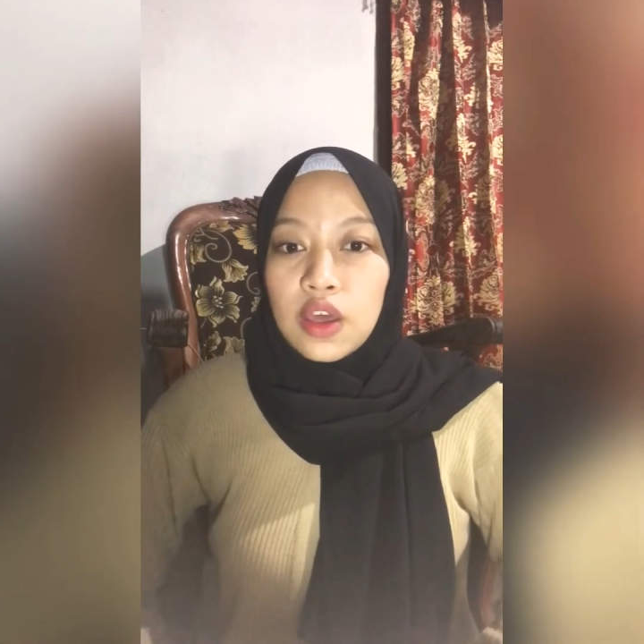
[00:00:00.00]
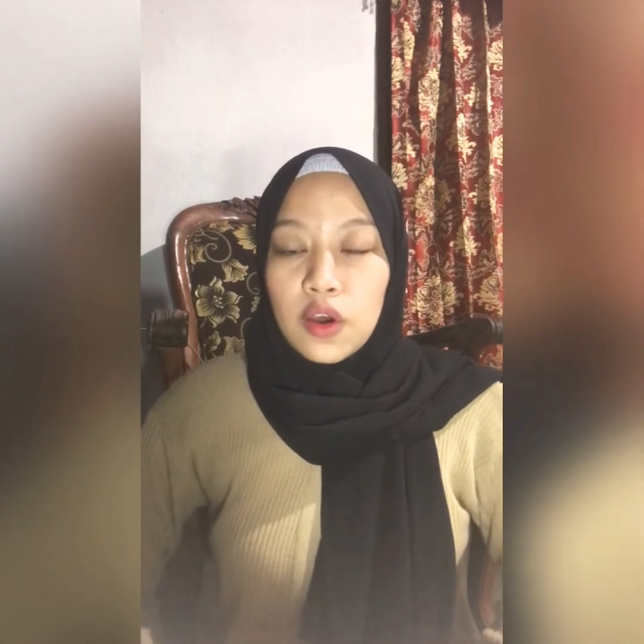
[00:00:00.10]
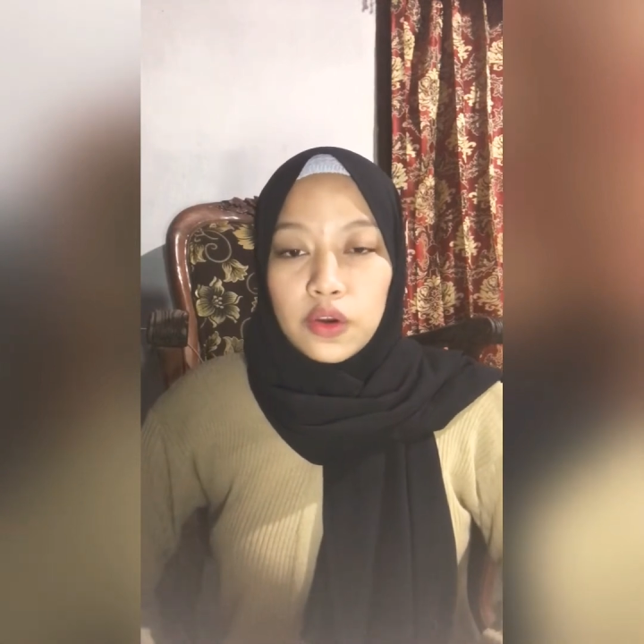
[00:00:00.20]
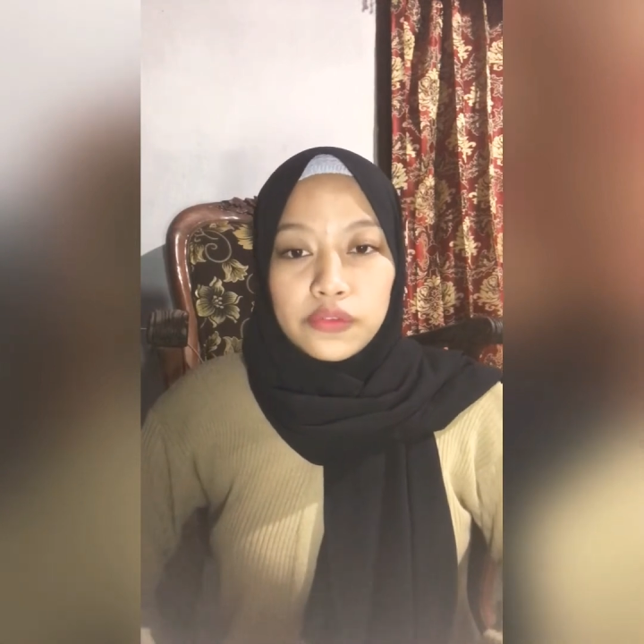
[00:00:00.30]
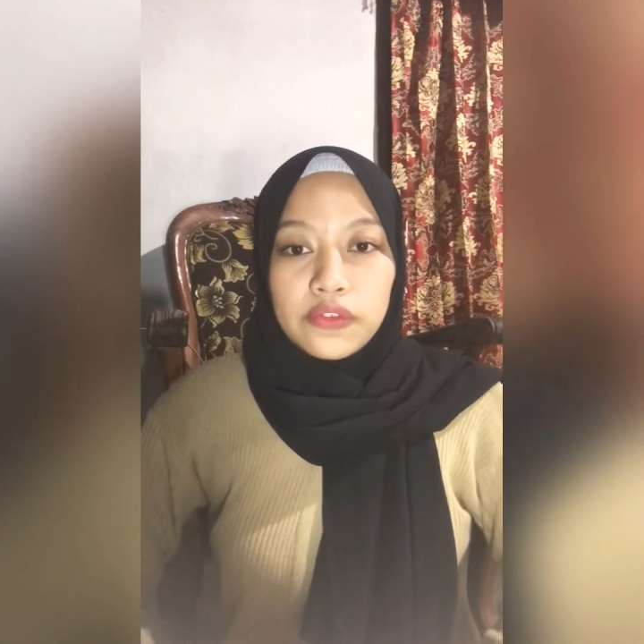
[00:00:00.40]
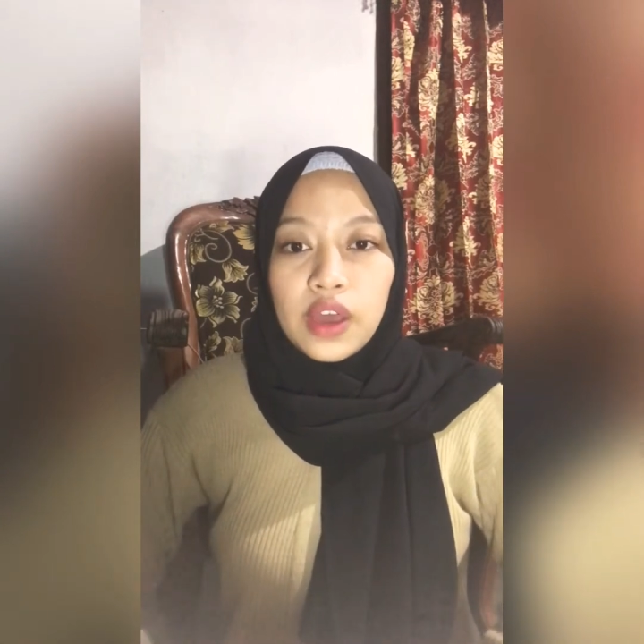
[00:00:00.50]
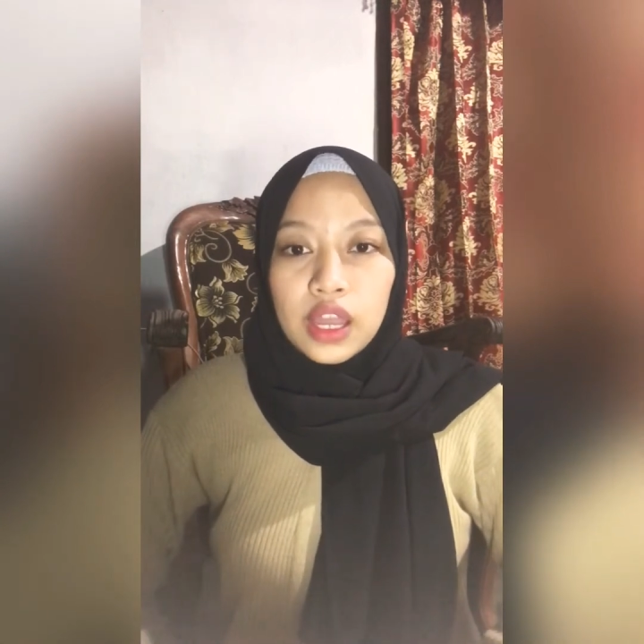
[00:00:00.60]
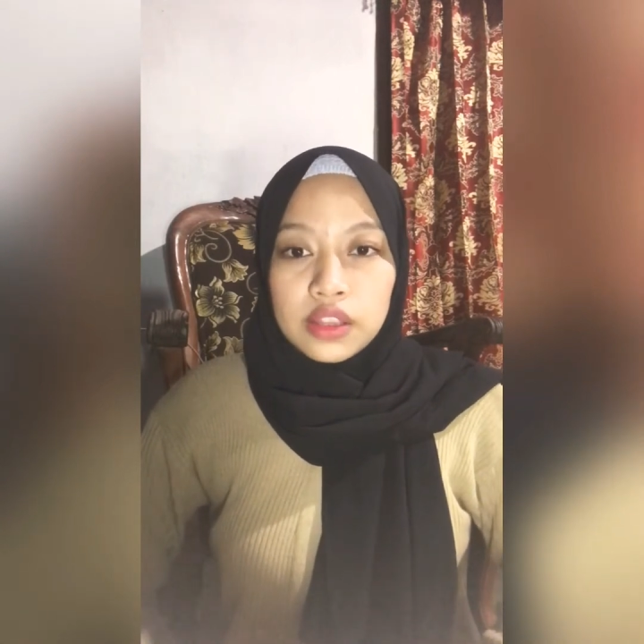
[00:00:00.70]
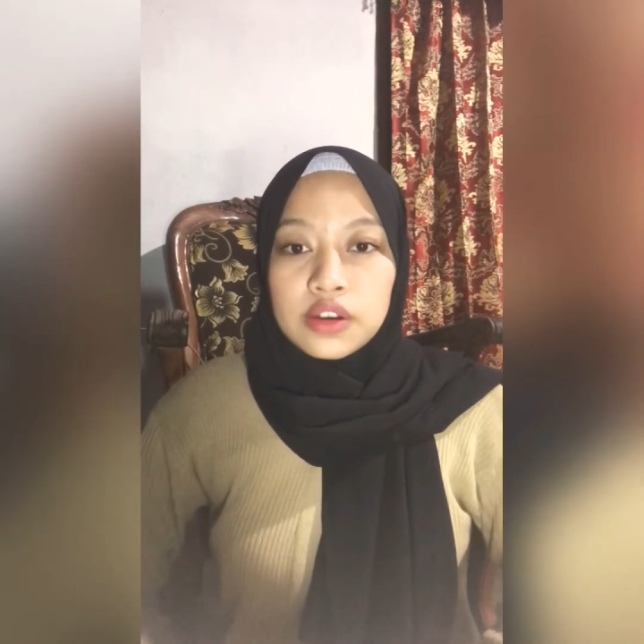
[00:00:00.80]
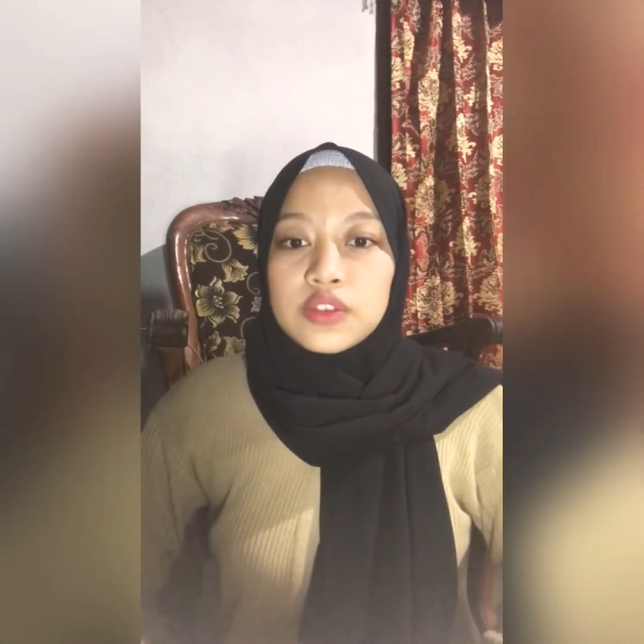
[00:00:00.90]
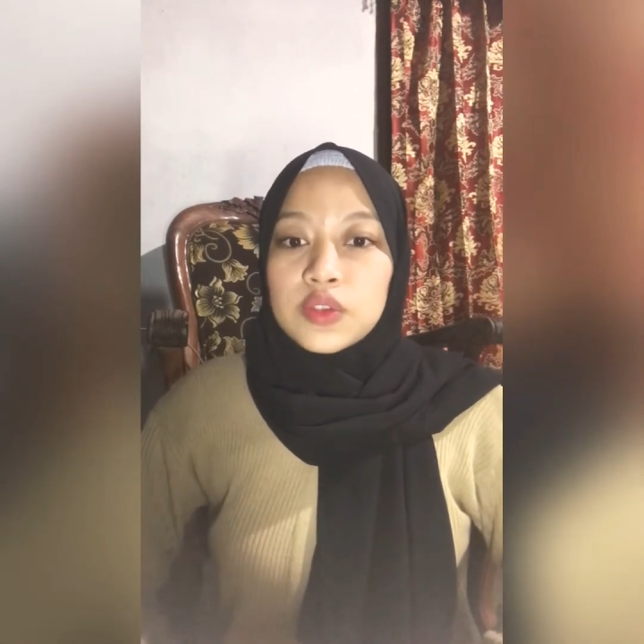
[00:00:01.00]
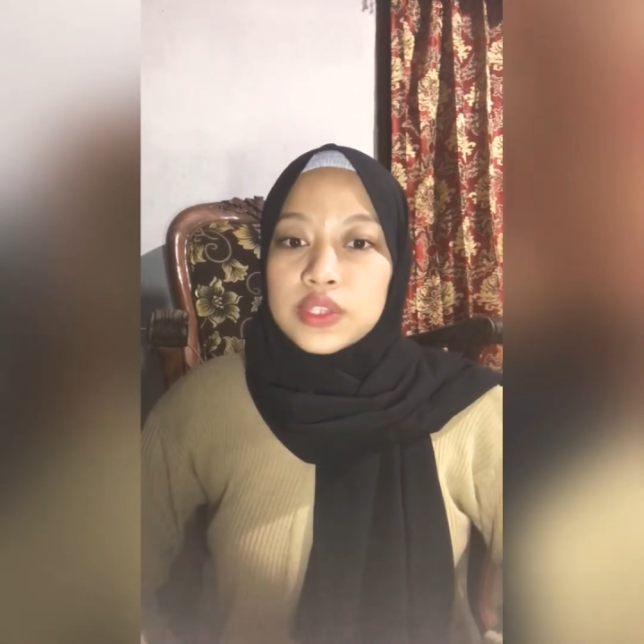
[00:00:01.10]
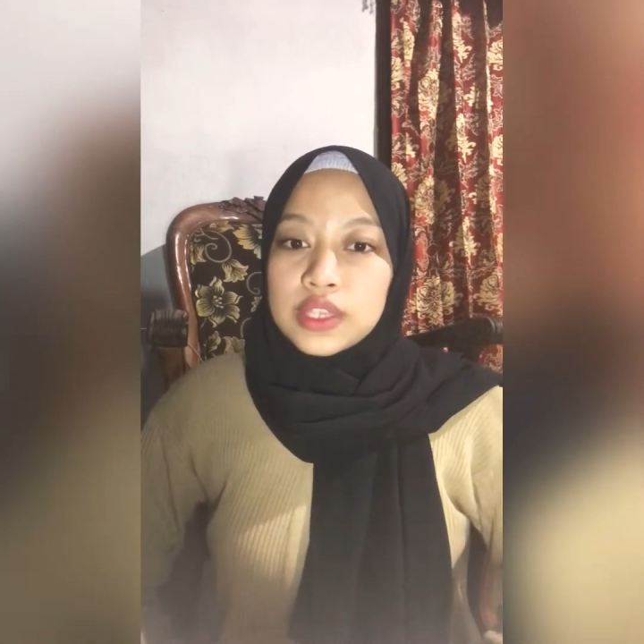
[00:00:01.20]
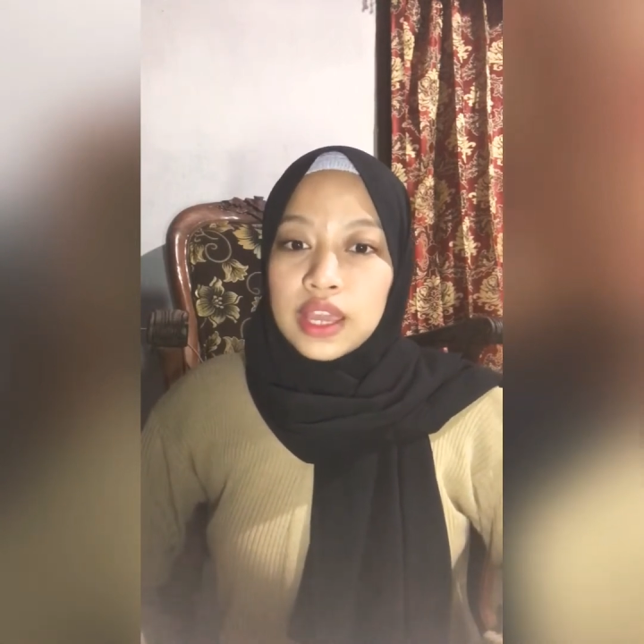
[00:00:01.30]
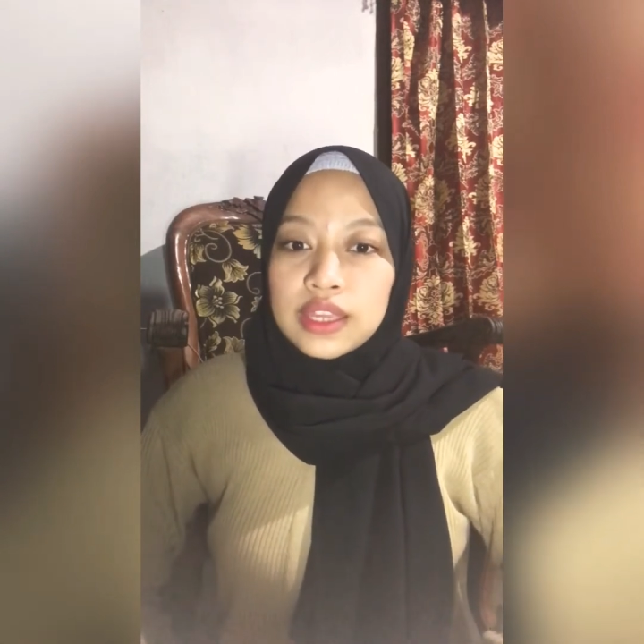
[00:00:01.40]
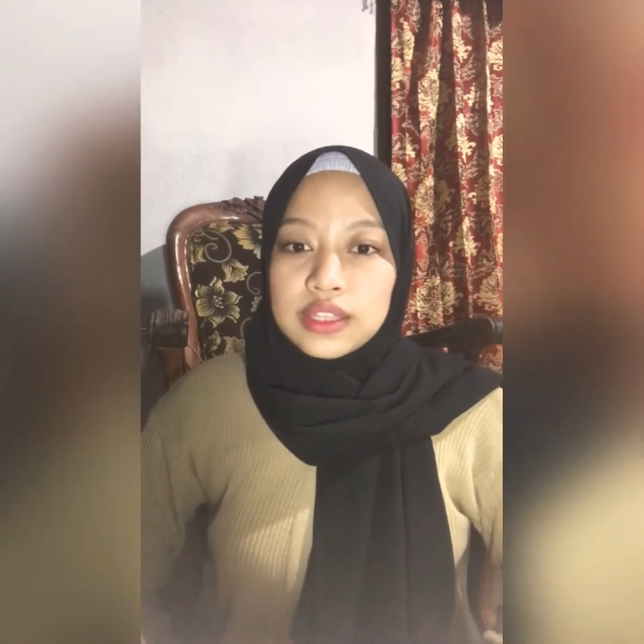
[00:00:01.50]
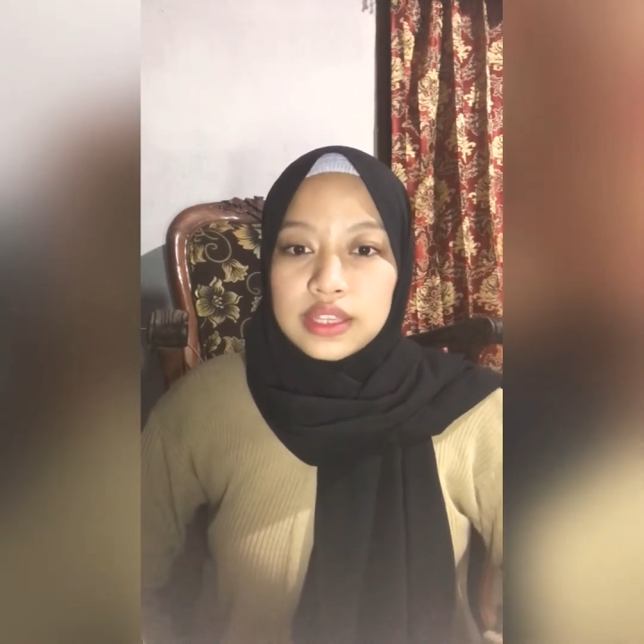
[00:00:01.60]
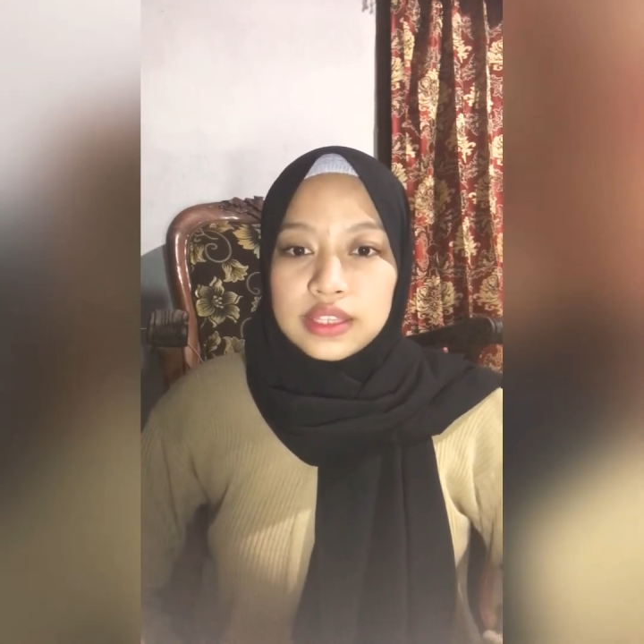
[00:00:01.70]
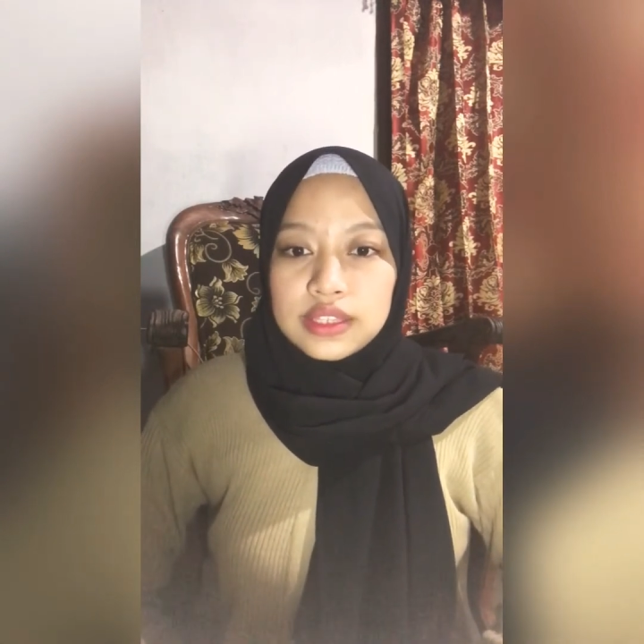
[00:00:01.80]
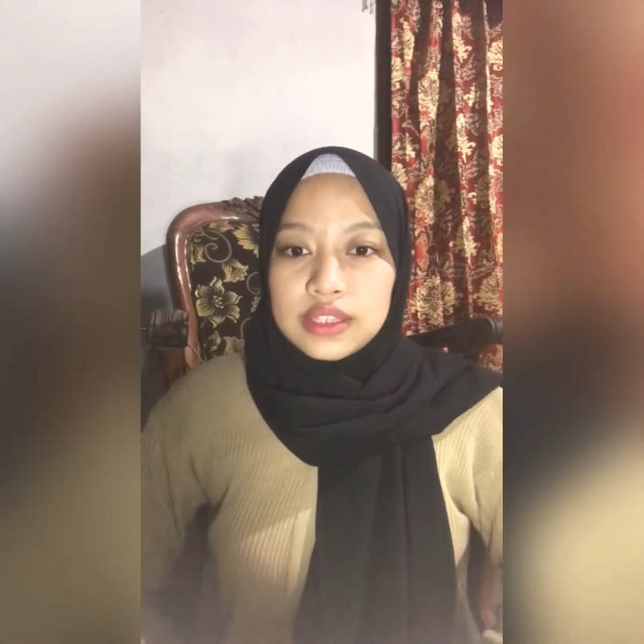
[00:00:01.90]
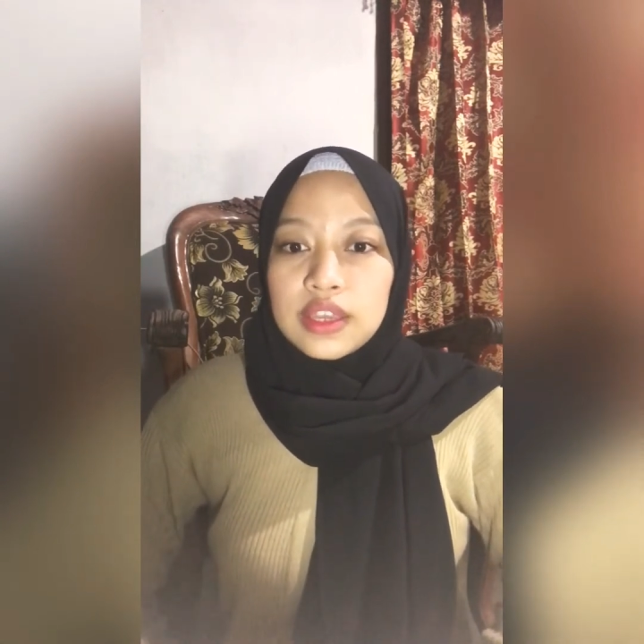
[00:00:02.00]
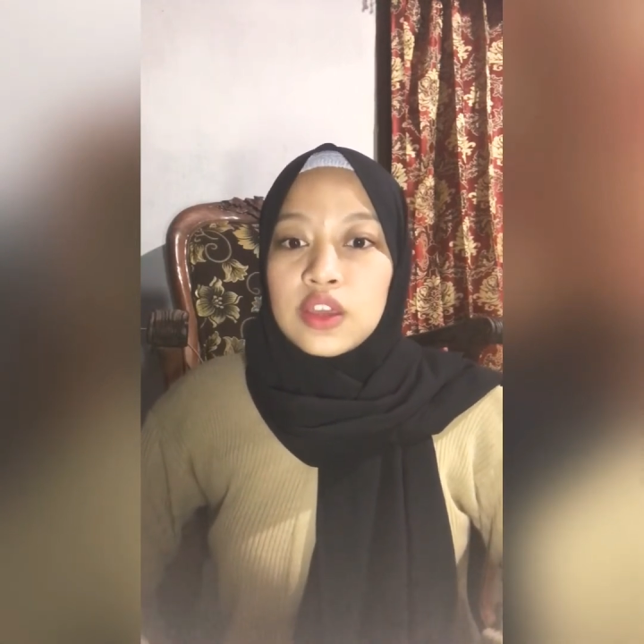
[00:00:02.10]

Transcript: of Other Societies